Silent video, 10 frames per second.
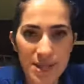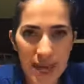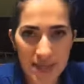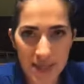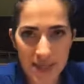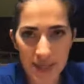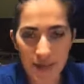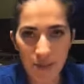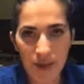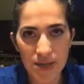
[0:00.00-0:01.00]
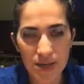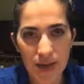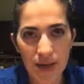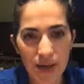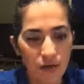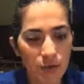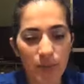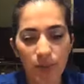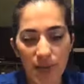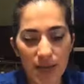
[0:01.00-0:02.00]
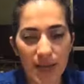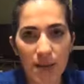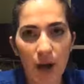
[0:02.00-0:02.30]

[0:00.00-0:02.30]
texting database of people that can